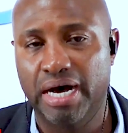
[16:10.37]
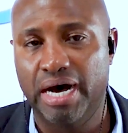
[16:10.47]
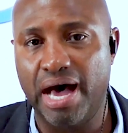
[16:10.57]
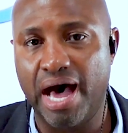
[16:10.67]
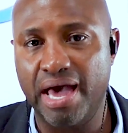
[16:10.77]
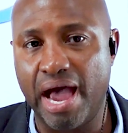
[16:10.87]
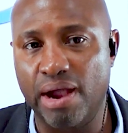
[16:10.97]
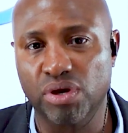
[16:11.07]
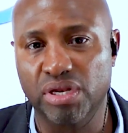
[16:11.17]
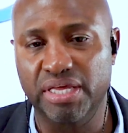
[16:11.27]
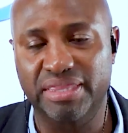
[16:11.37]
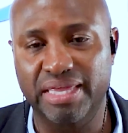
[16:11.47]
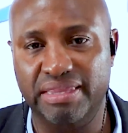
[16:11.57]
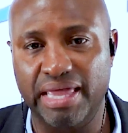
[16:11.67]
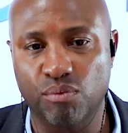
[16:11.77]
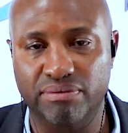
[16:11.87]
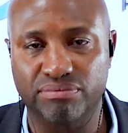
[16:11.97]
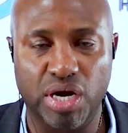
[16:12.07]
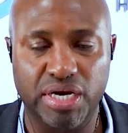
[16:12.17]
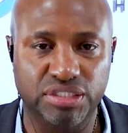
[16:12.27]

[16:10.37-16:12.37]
I really think they would have tried to